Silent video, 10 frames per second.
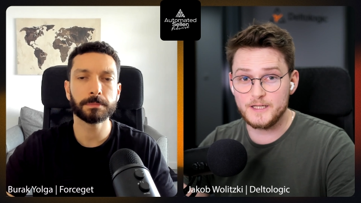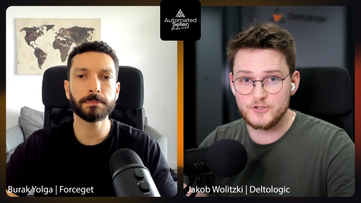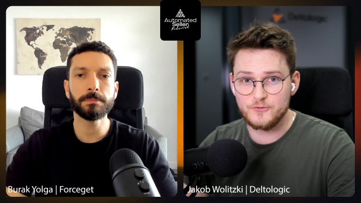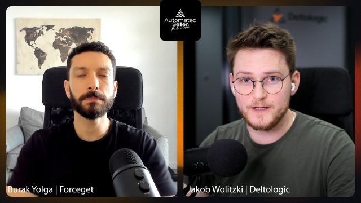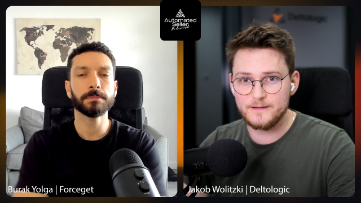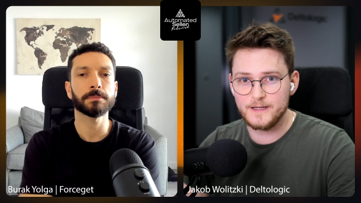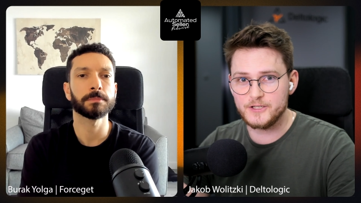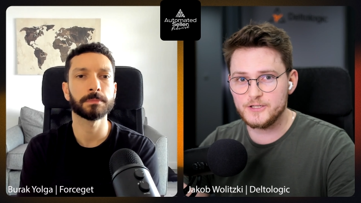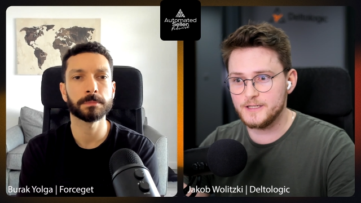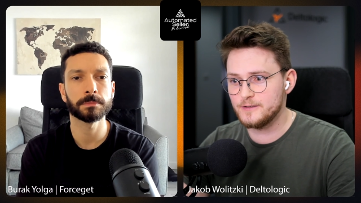Speaker 1: a trend
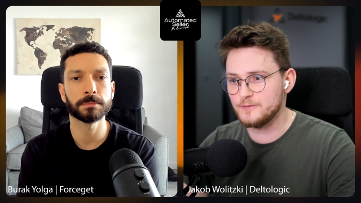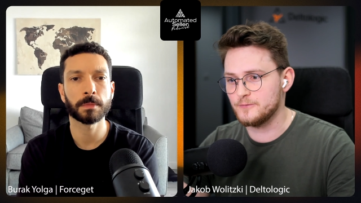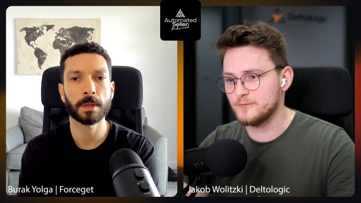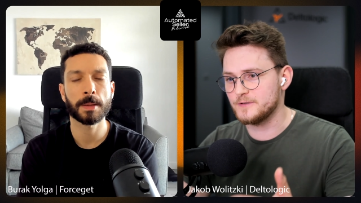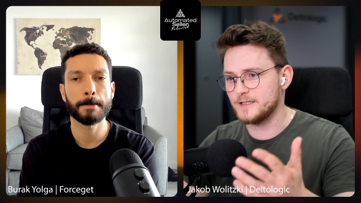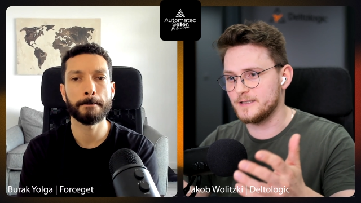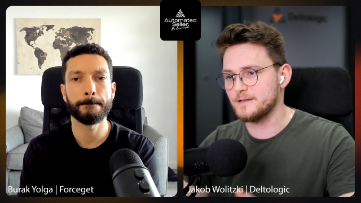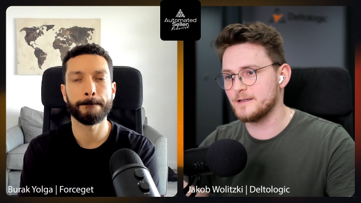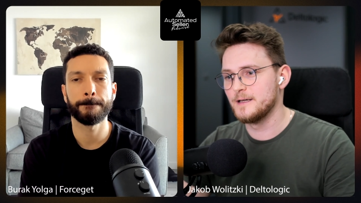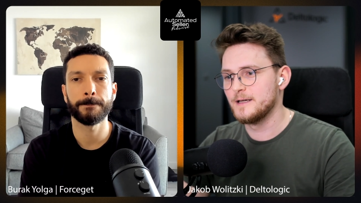actually to to
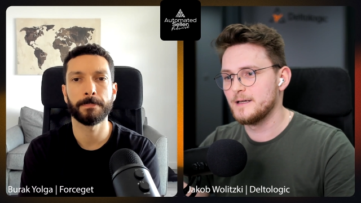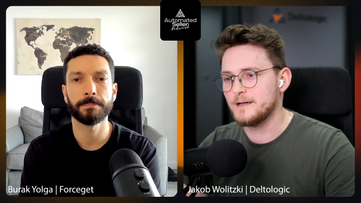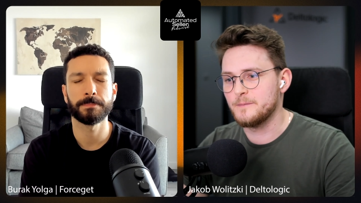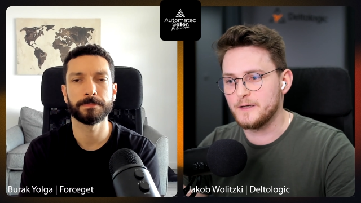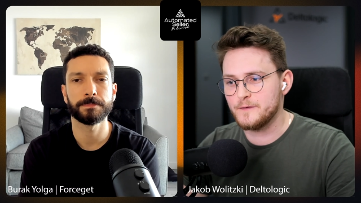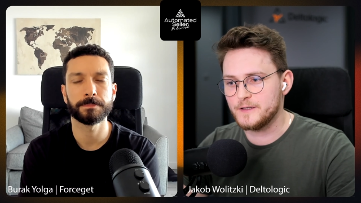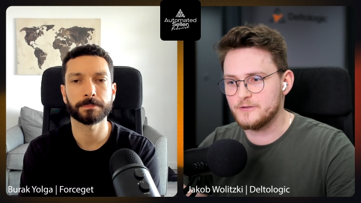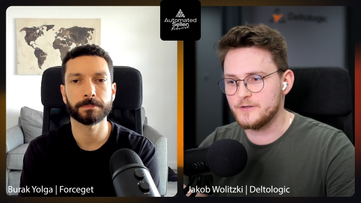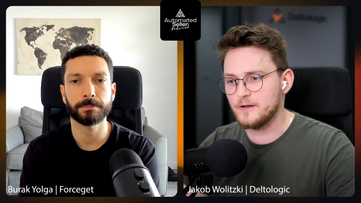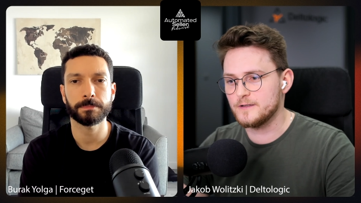start
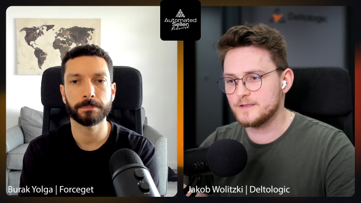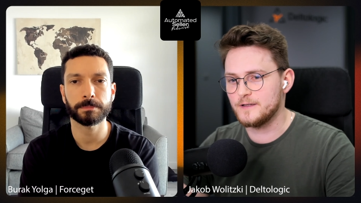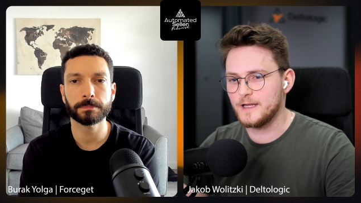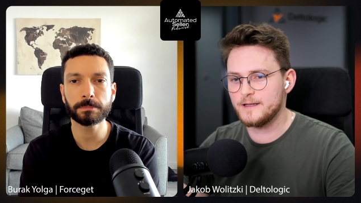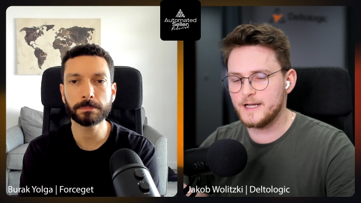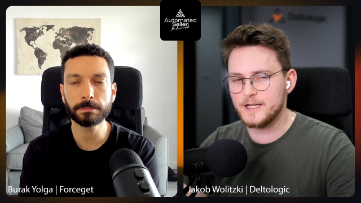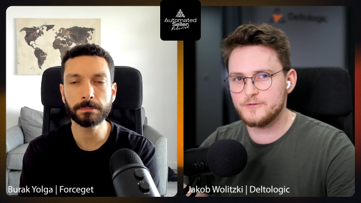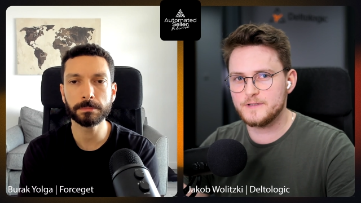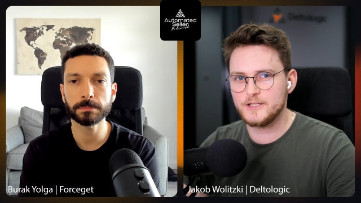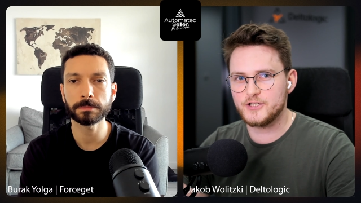manufacturing also in other
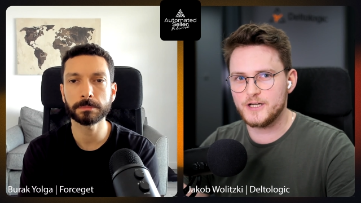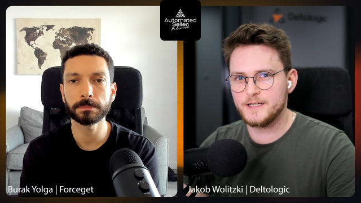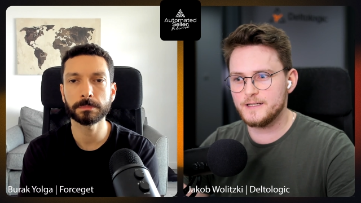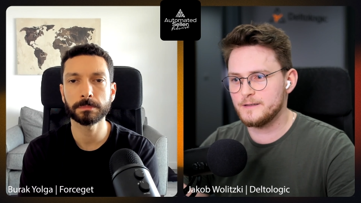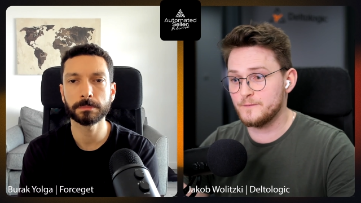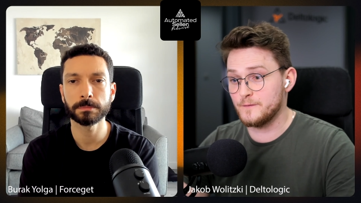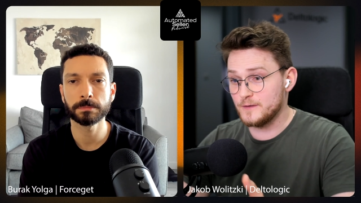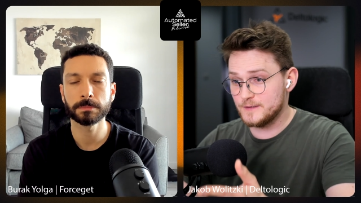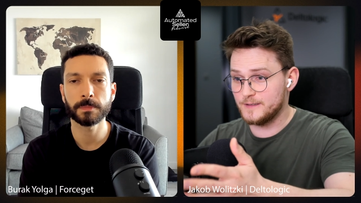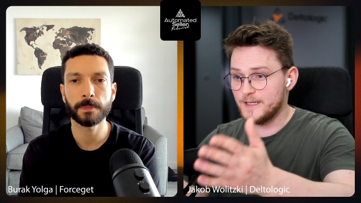countries than China? If
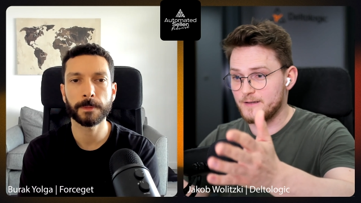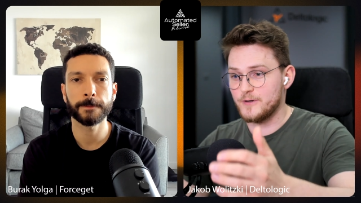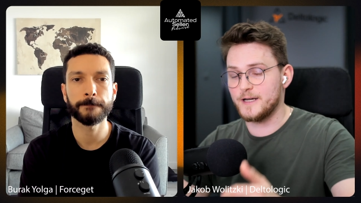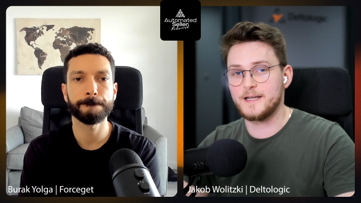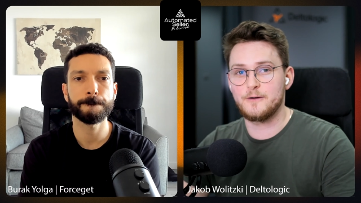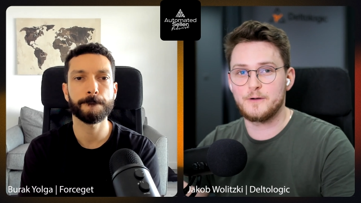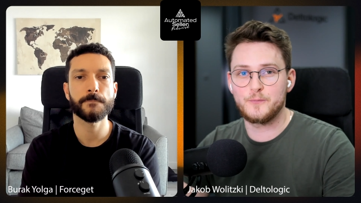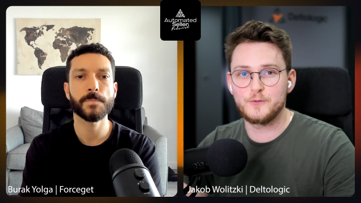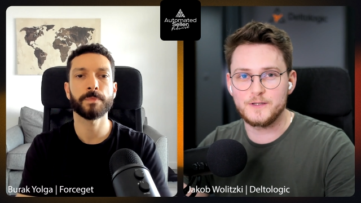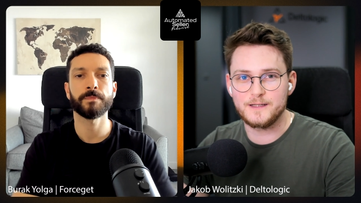also they right now are
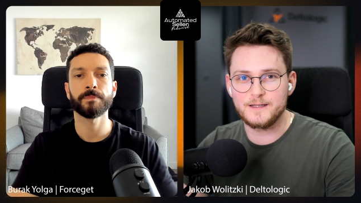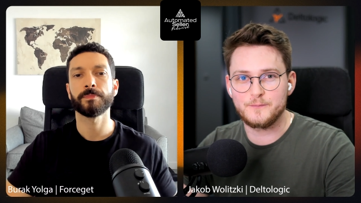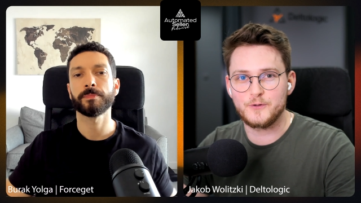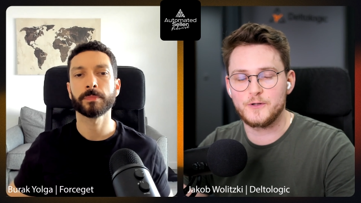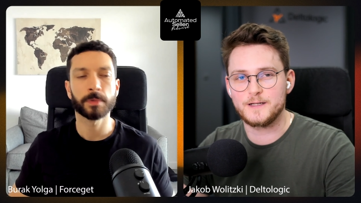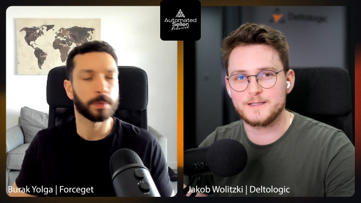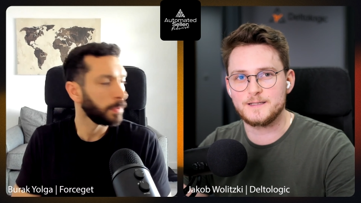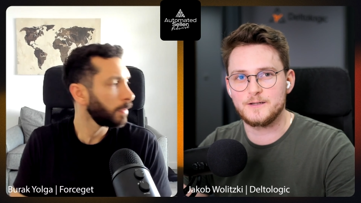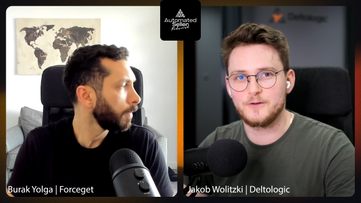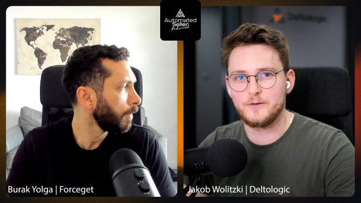putting
Speaker 2: their products
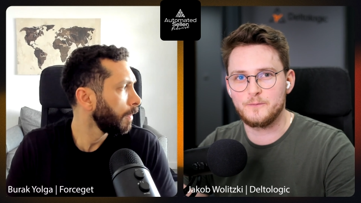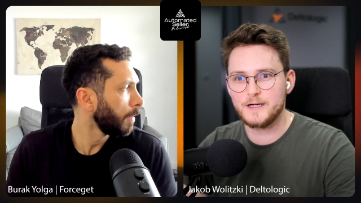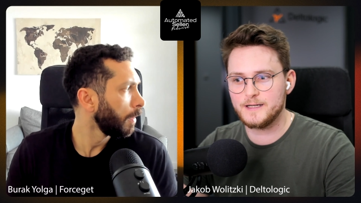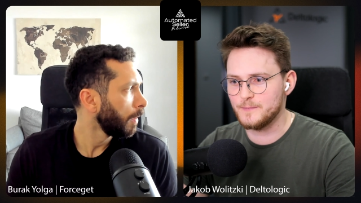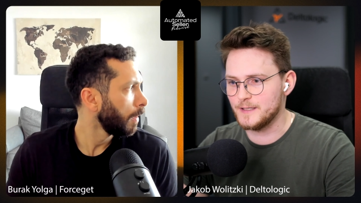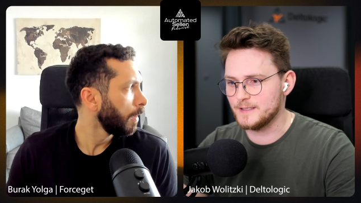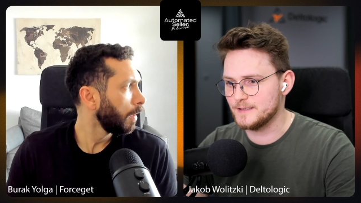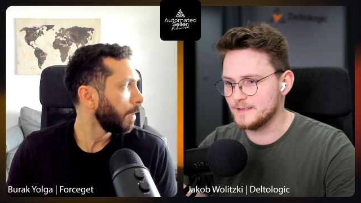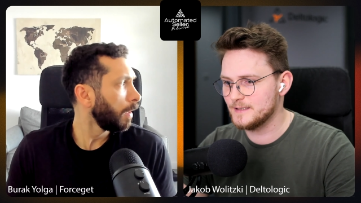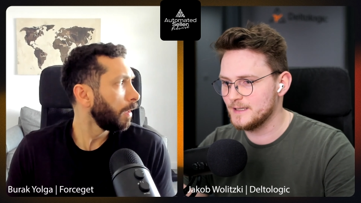on, on
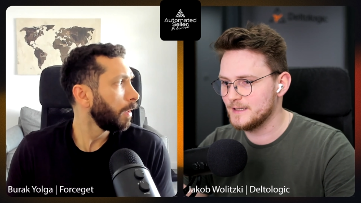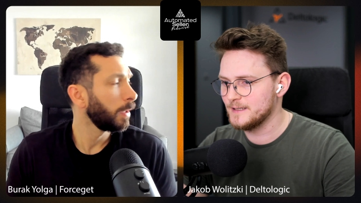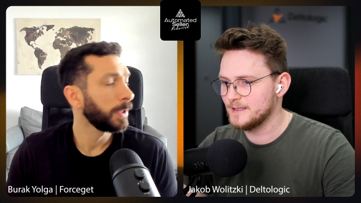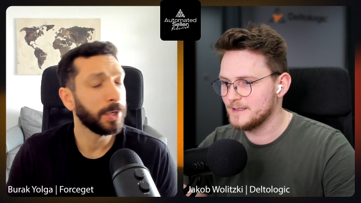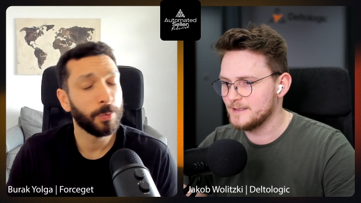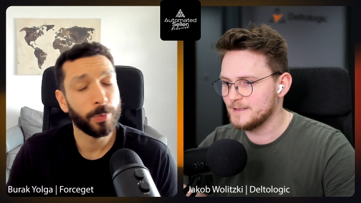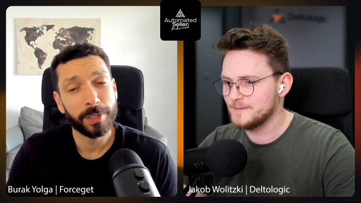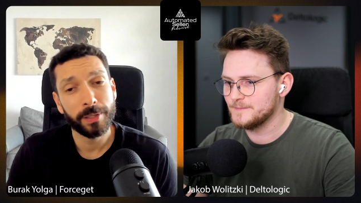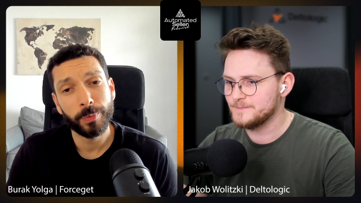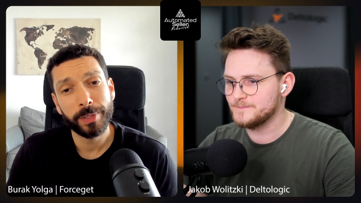marketplaces. You know,
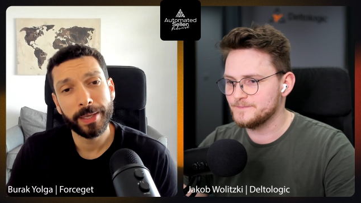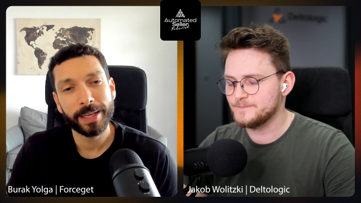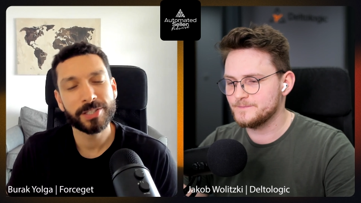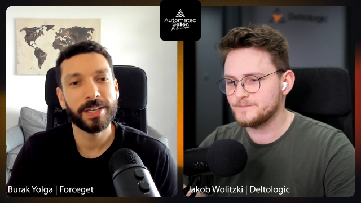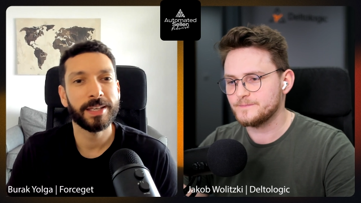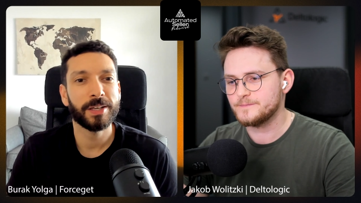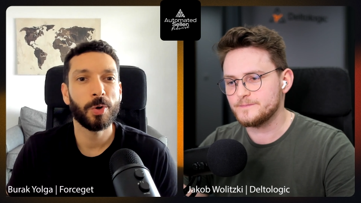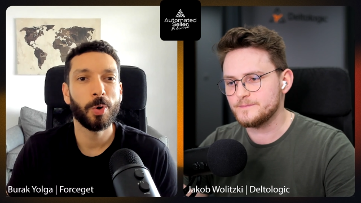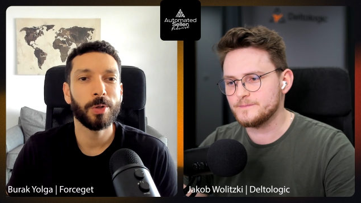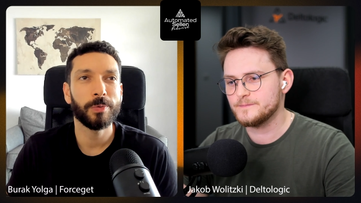we we actually had a
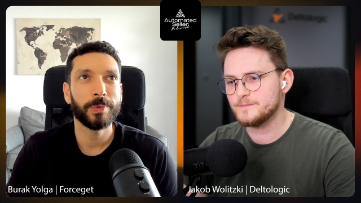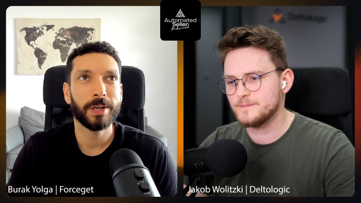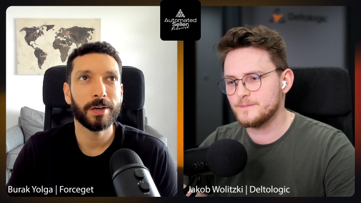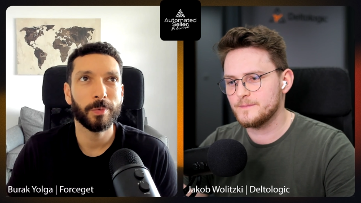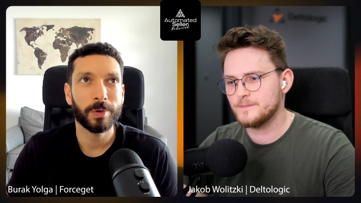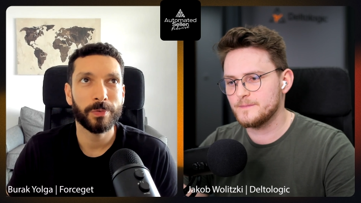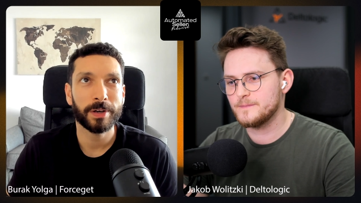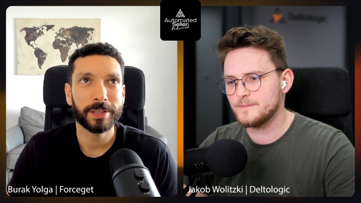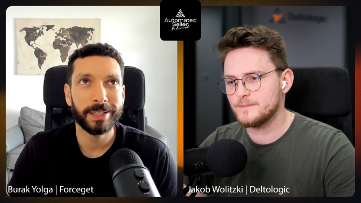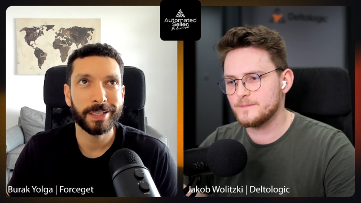call with our one of
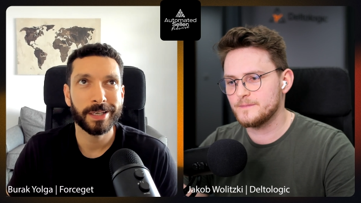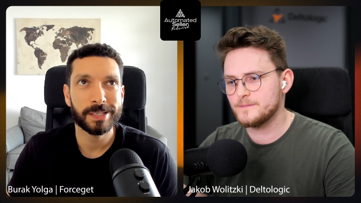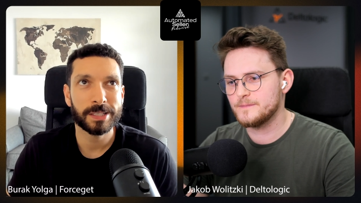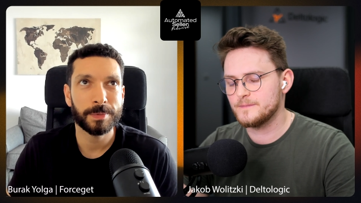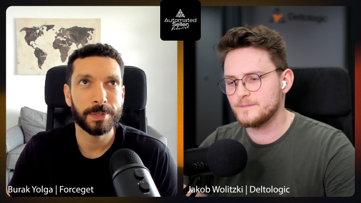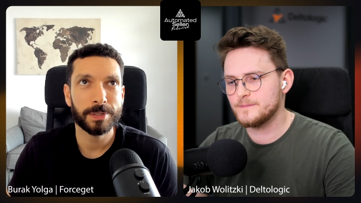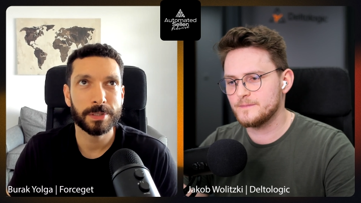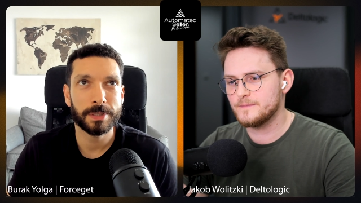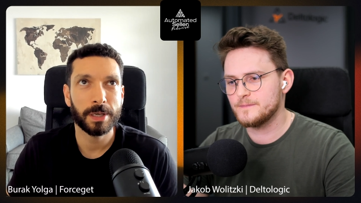our key customers.